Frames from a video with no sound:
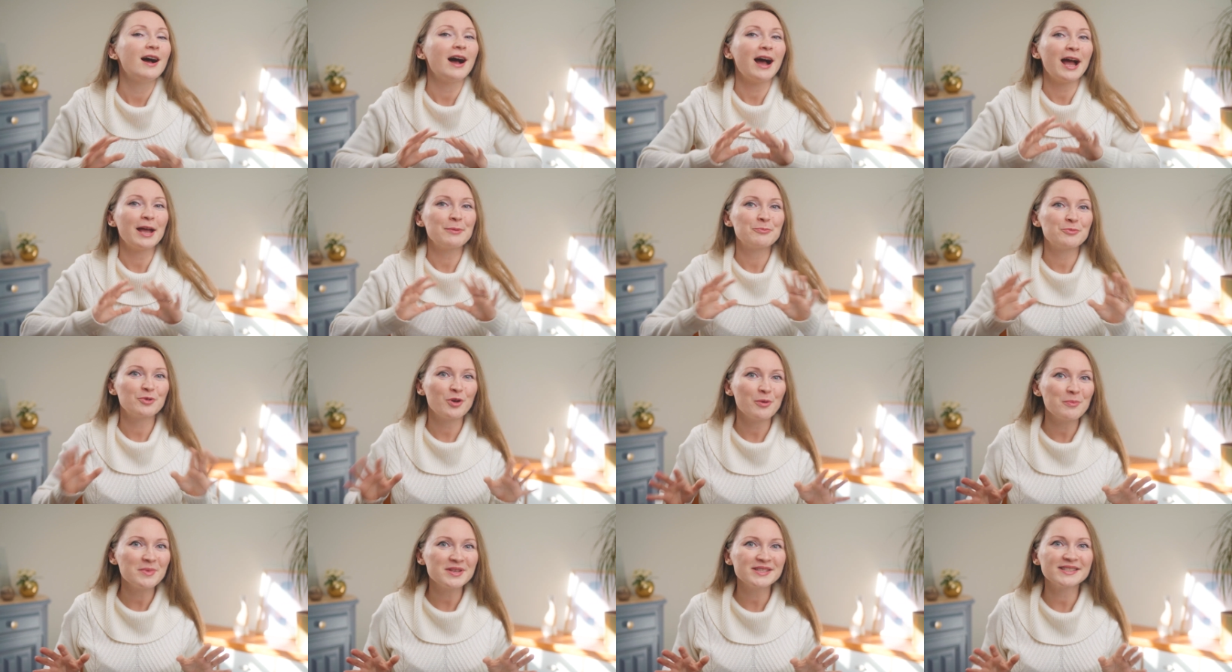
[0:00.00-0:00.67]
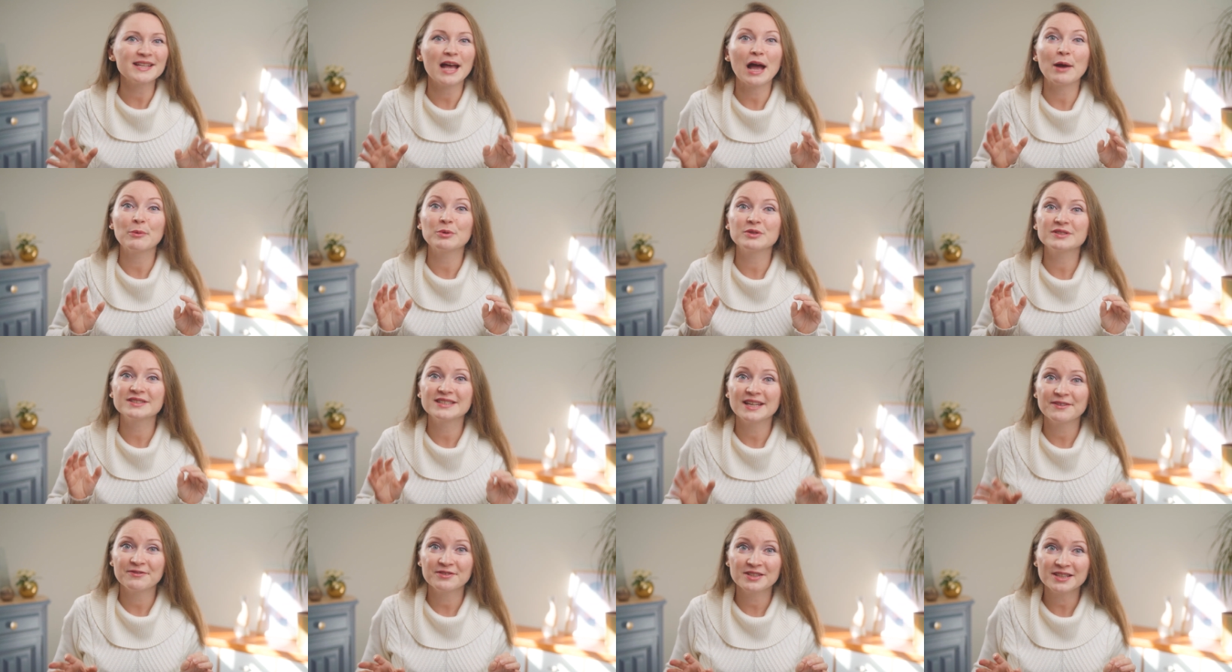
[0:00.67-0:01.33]
I promise I will
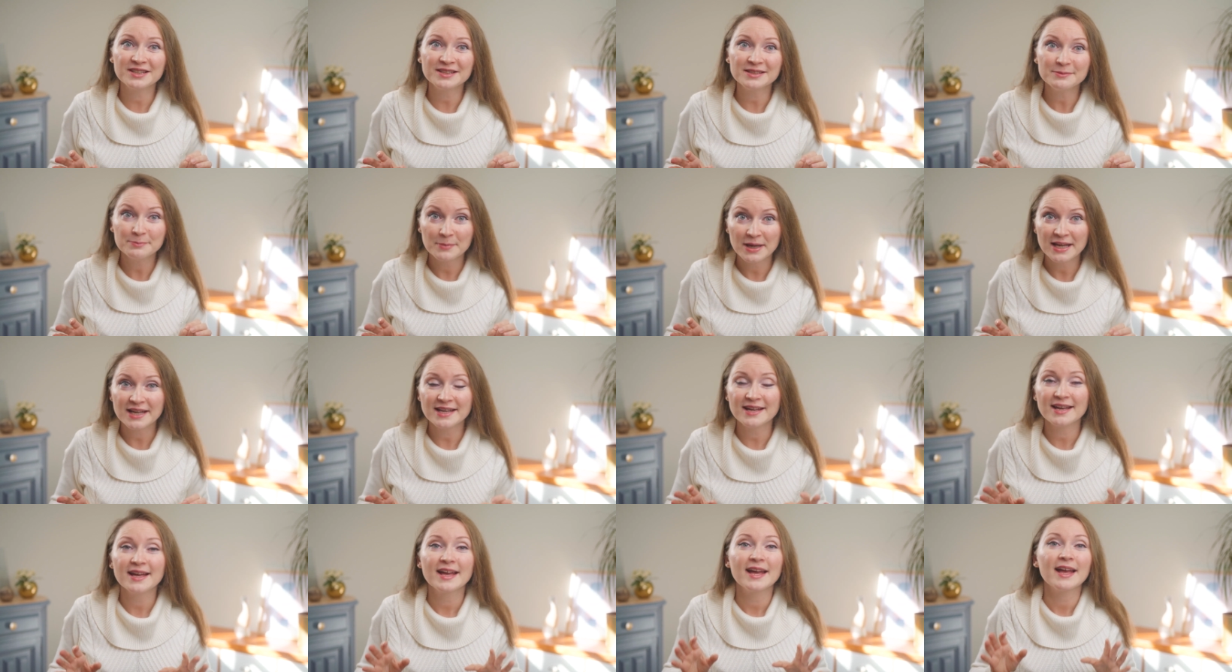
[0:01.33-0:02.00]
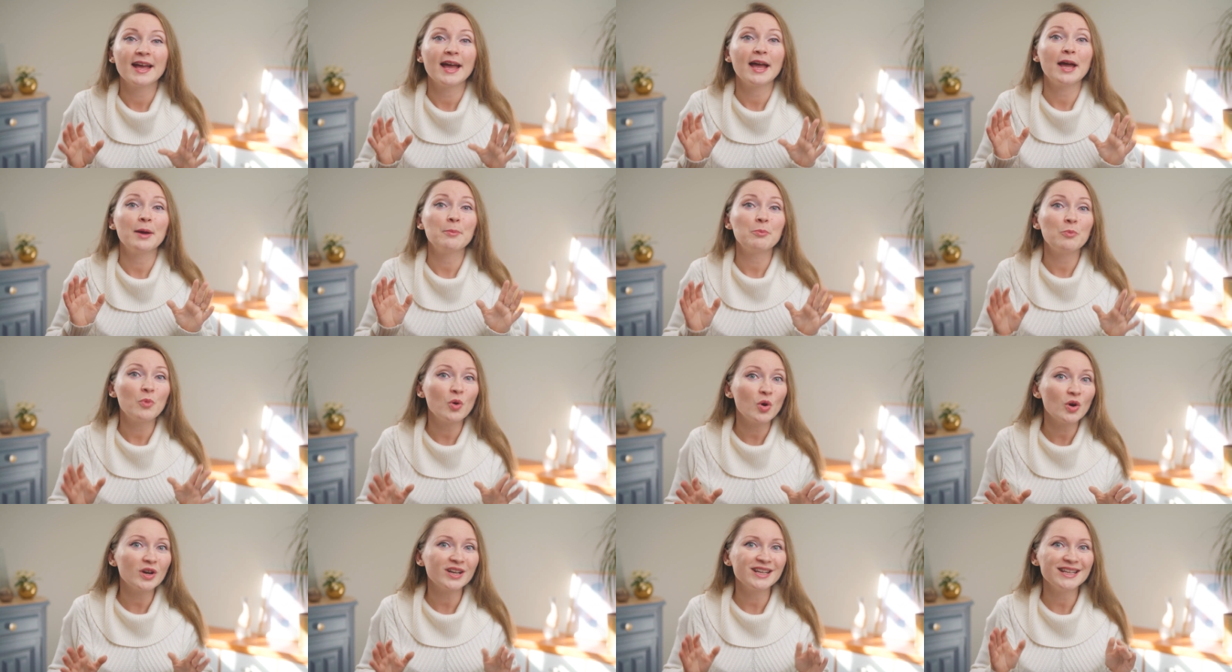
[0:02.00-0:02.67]
definitely make a
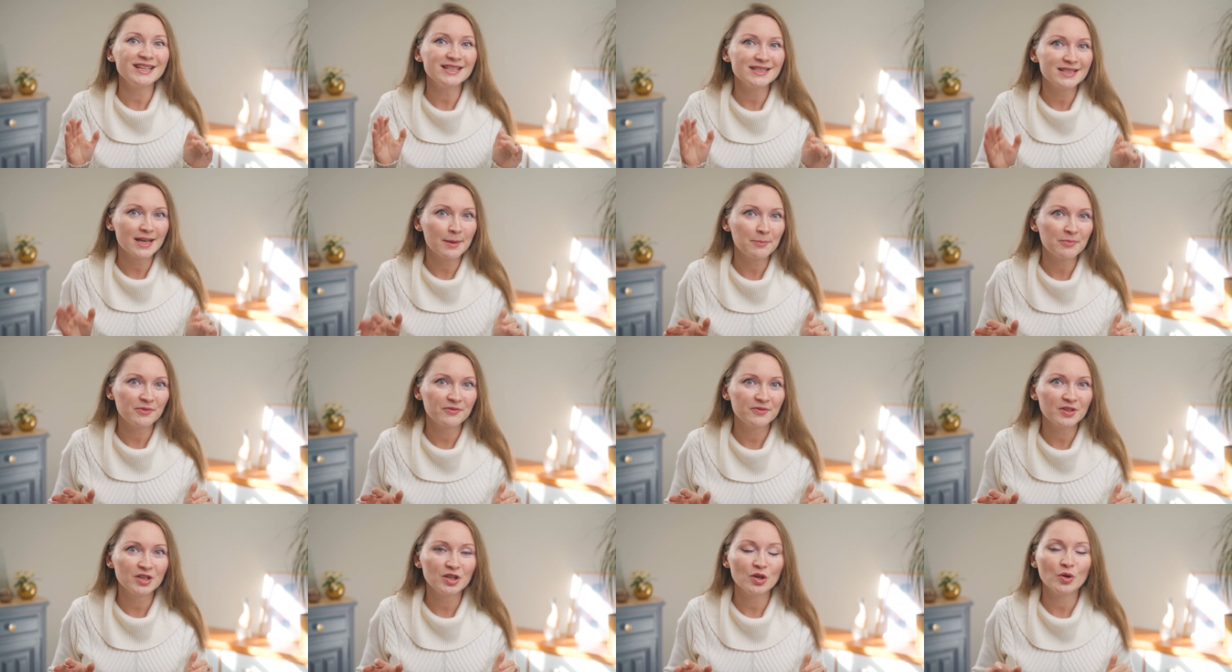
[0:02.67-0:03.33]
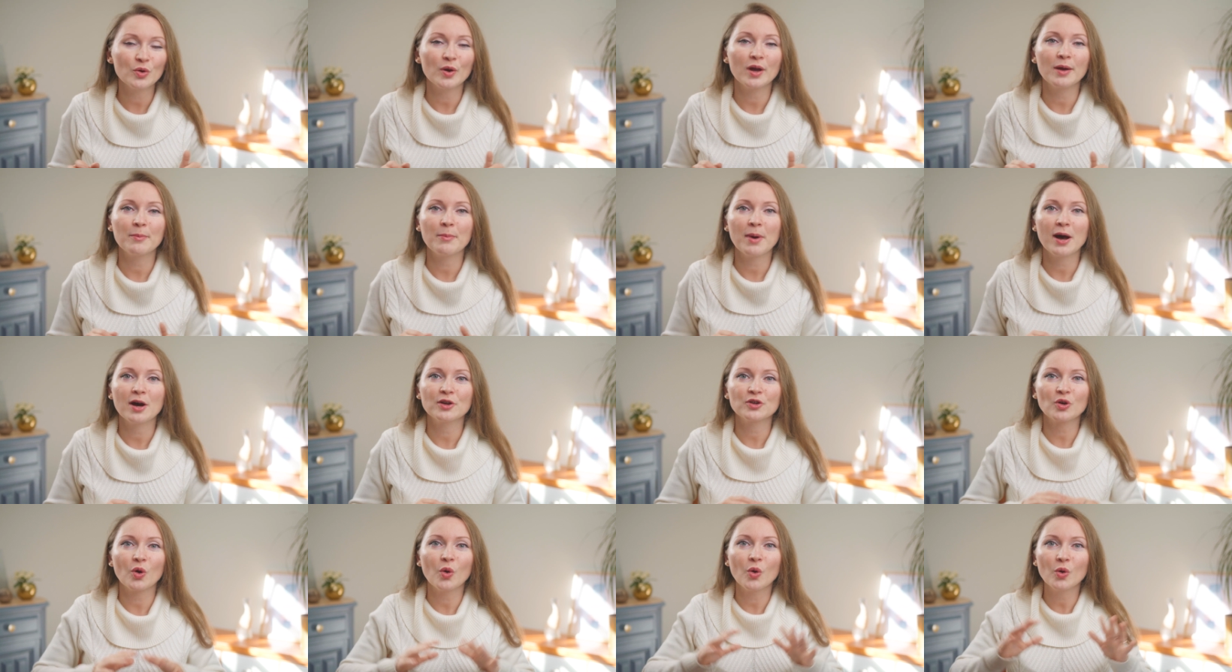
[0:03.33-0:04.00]
more in-depth video
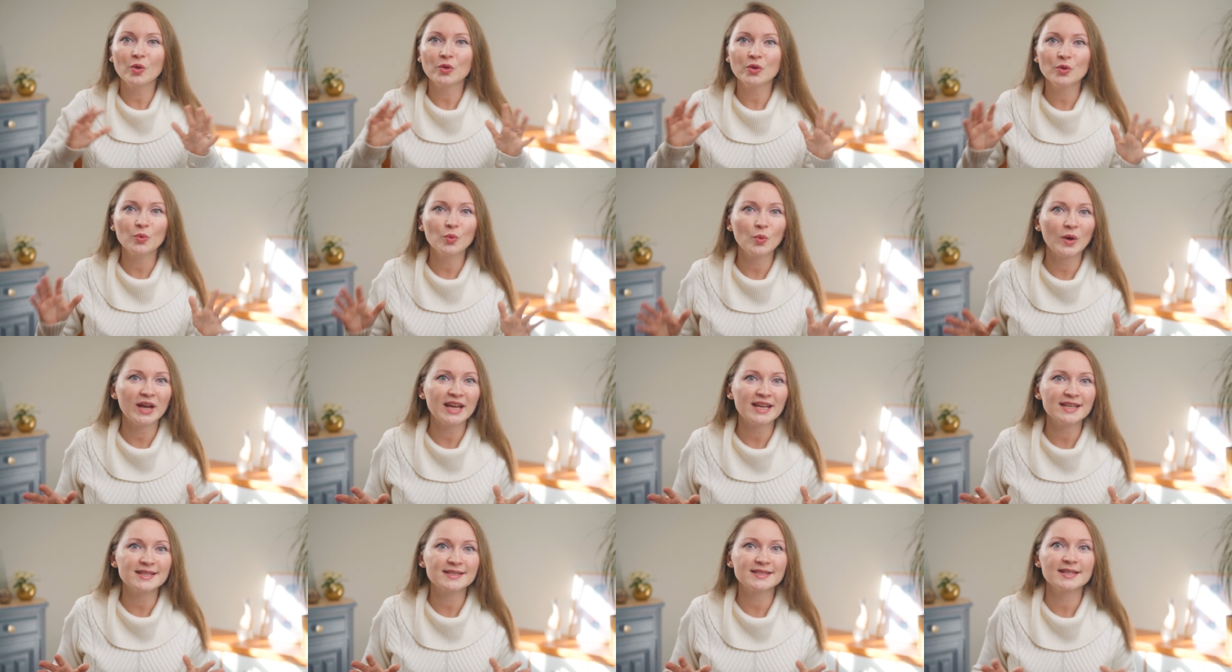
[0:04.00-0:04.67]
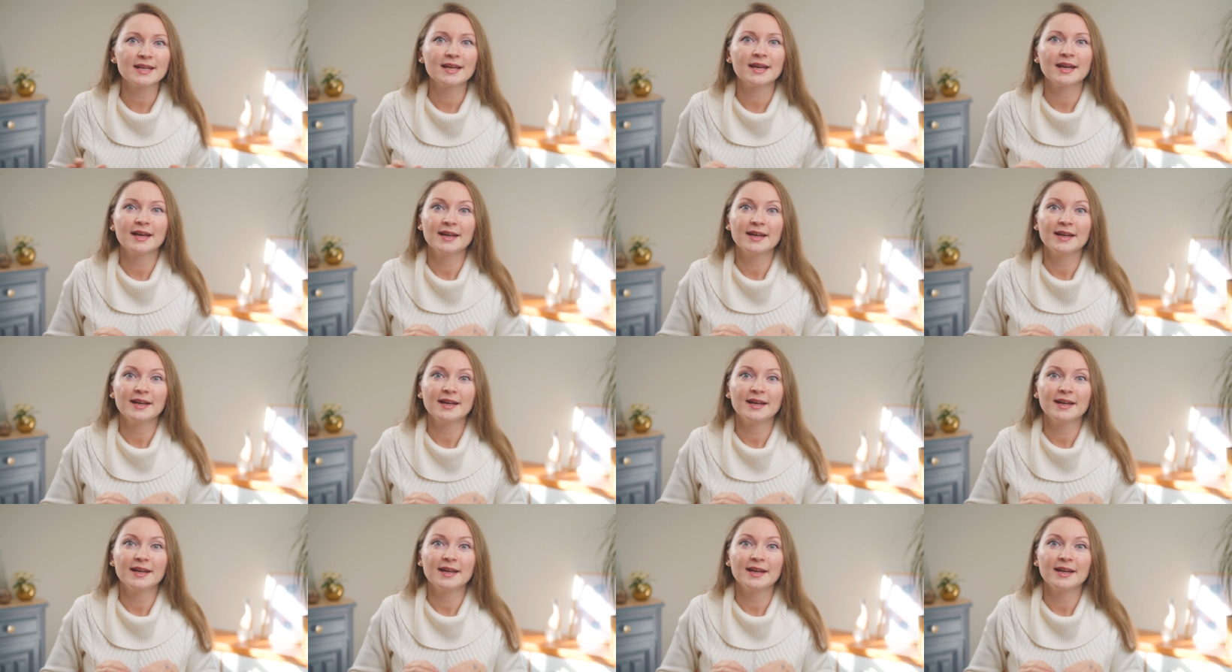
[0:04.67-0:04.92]
about all the ways,